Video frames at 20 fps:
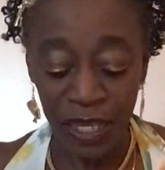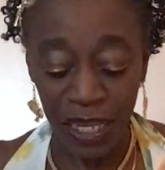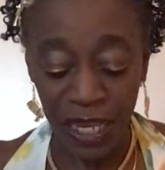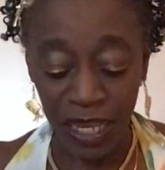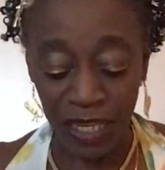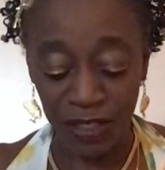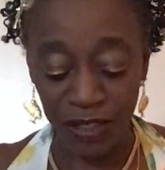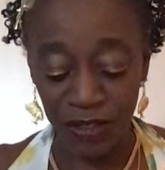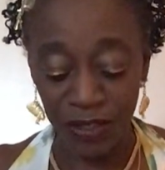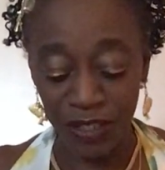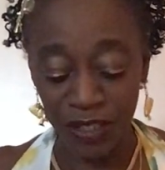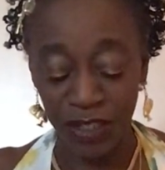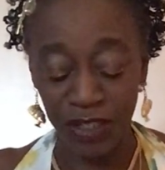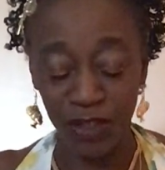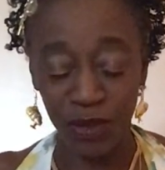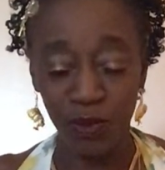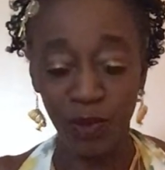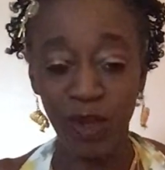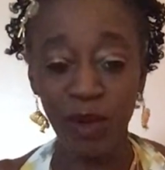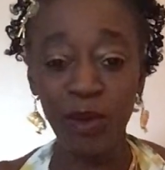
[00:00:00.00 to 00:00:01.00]
And so this
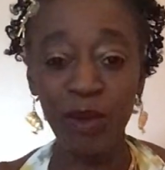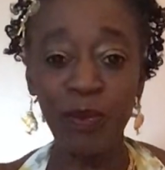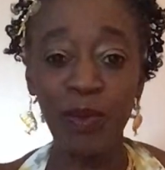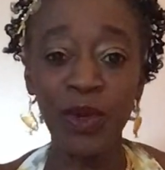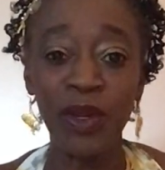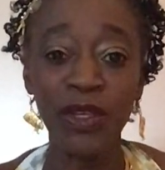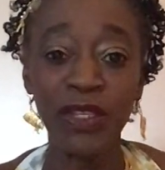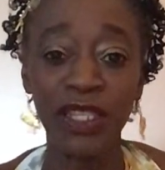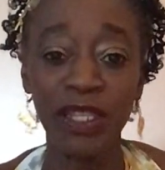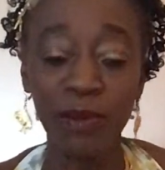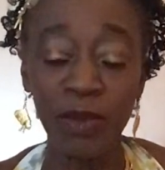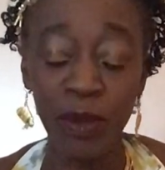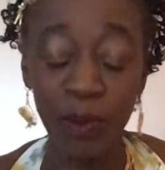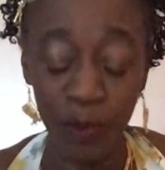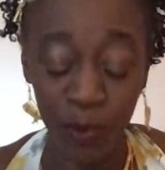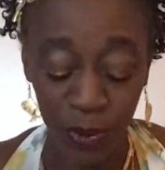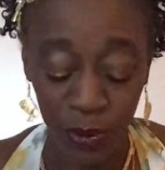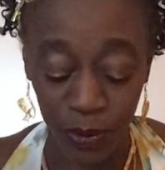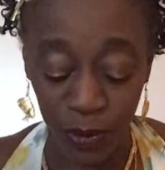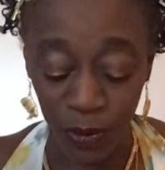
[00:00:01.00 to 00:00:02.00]
is where we blossom and
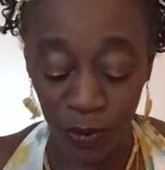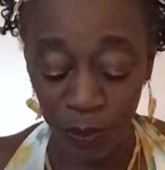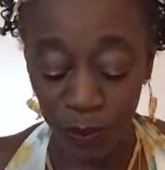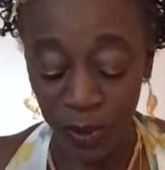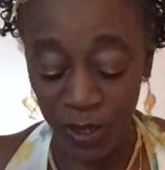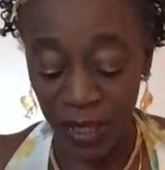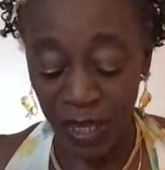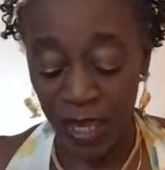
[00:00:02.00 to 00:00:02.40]
bloom